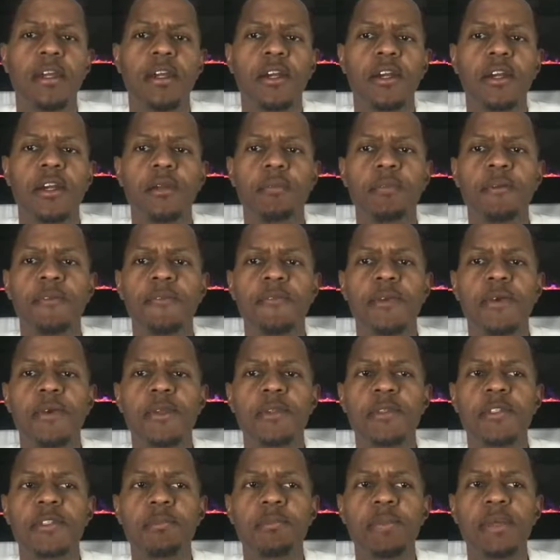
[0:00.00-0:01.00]
Earn before
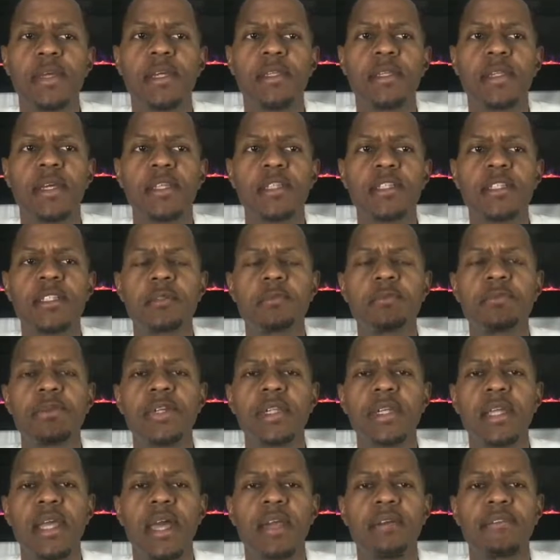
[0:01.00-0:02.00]
you spend. Now, this is
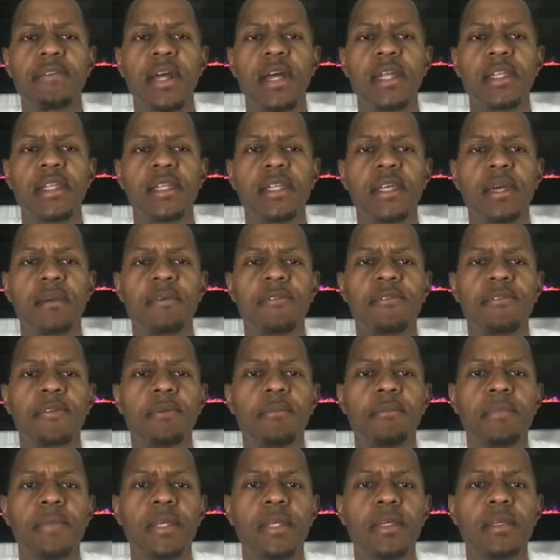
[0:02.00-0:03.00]
pretty ironic coming
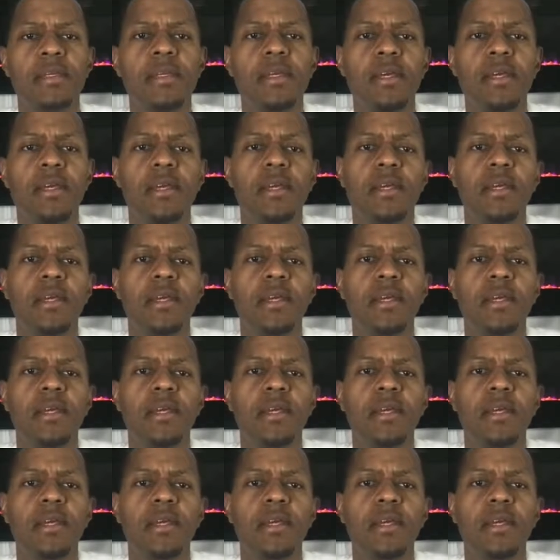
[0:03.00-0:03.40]
from me,